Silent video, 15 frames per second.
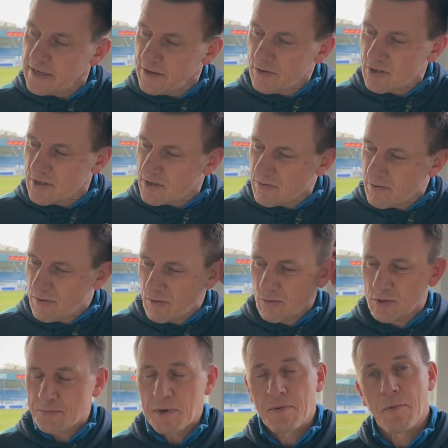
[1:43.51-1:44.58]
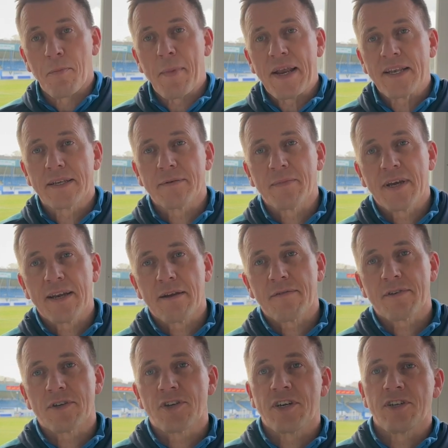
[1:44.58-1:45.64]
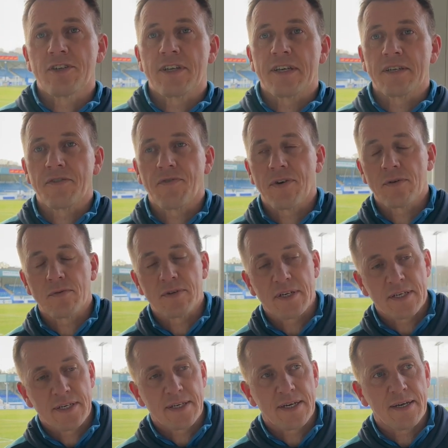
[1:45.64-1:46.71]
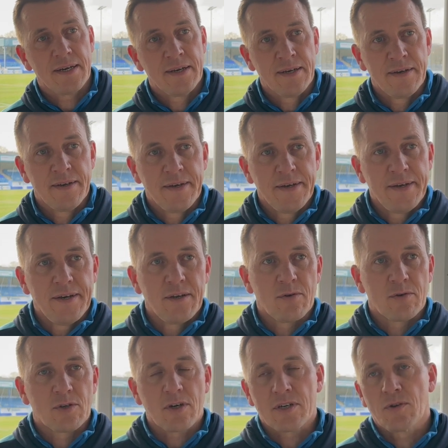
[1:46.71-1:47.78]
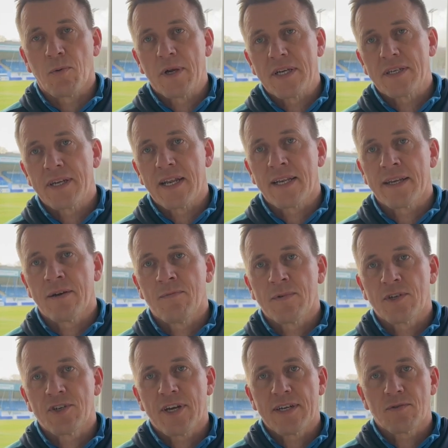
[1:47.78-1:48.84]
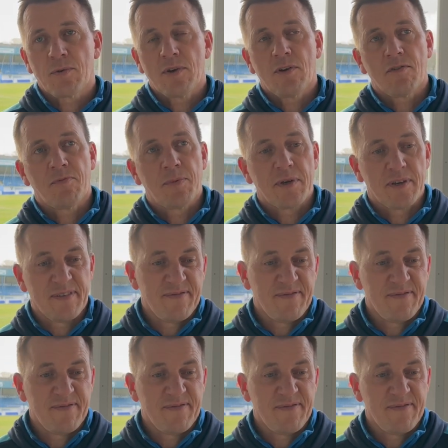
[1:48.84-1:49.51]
Just lose a bit of momentum then, you have to change things around, and it took us a while to settle down once Jazz went off, but